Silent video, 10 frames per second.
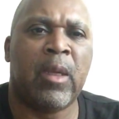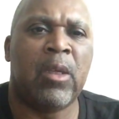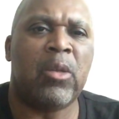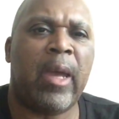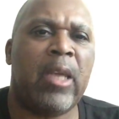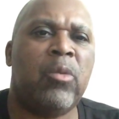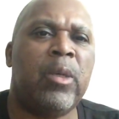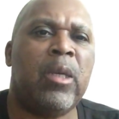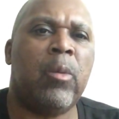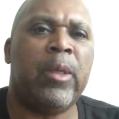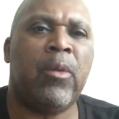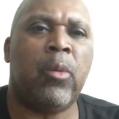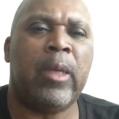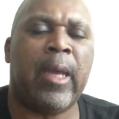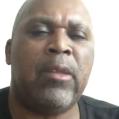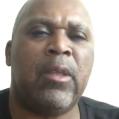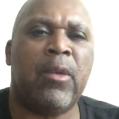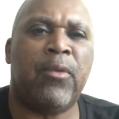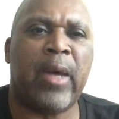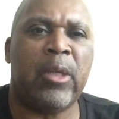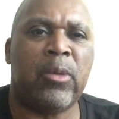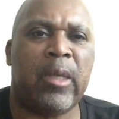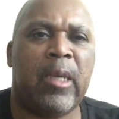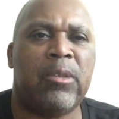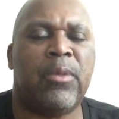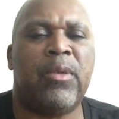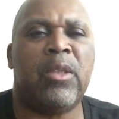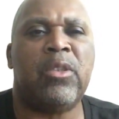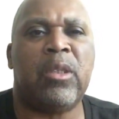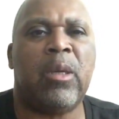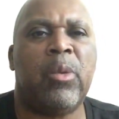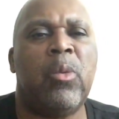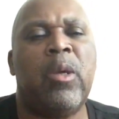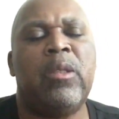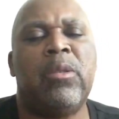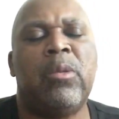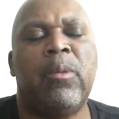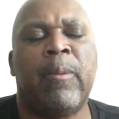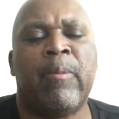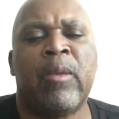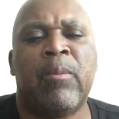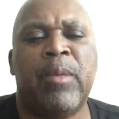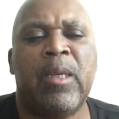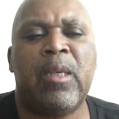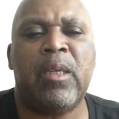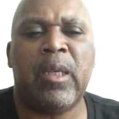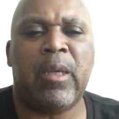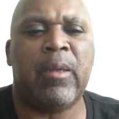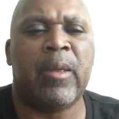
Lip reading: So as we enter the final days of this year, we want to be clear